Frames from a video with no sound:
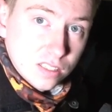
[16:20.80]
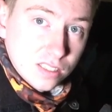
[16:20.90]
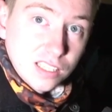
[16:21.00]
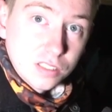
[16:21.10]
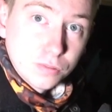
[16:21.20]

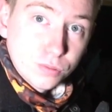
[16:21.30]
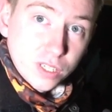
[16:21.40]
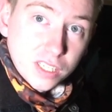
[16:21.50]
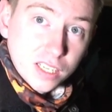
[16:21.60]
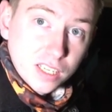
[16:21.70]
There's a
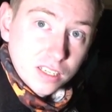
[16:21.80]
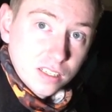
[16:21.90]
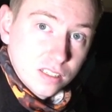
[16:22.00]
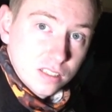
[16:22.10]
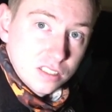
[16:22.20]
freaking...
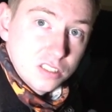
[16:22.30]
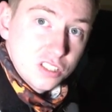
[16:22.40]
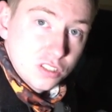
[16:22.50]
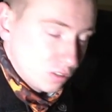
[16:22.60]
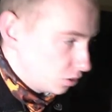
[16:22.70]

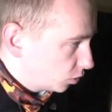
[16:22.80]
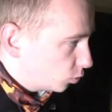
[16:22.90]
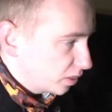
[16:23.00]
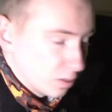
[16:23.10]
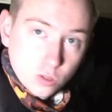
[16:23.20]
You know
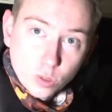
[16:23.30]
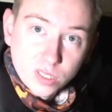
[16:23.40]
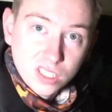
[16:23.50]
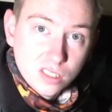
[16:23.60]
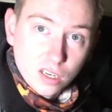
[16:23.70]
when
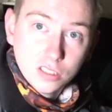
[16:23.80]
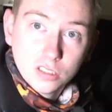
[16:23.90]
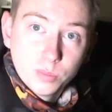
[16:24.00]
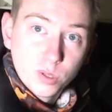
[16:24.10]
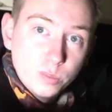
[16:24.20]
somebody dies,
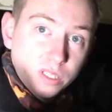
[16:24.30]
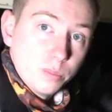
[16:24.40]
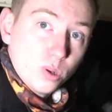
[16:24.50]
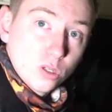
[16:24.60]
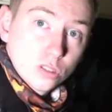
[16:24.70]
they put them in a
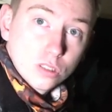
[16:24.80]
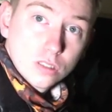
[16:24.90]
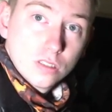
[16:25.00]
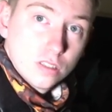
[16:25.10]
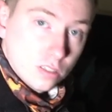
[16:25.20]
box
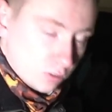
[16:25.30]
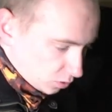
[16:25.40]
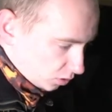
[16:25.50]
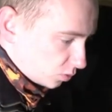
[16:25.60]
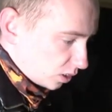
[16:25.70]

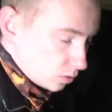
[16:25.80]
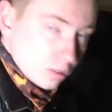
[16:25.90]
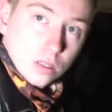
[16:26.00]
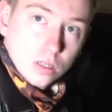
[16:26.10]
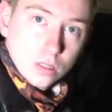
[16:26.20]
under the ground?
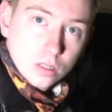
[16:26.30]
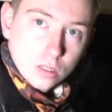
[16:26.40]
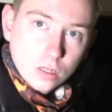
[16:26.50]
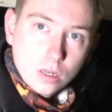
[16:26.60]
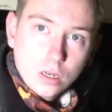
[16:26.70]

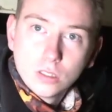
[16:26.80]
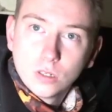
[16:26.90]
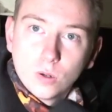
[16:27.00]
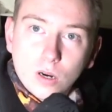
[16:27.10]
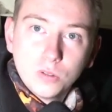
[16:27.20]
I don't
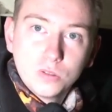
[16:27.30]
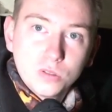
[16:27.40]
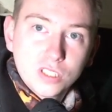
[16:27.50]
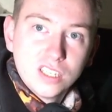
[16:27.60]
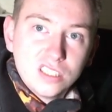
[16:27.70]
know how to
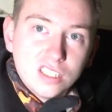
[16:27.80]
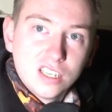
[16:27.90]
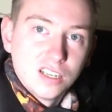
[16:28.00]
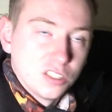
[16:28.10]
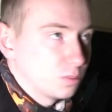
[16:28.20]
say this in
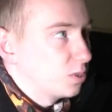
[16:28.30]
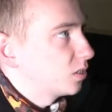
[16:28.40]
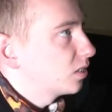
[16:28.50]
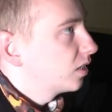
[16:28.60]
English, but...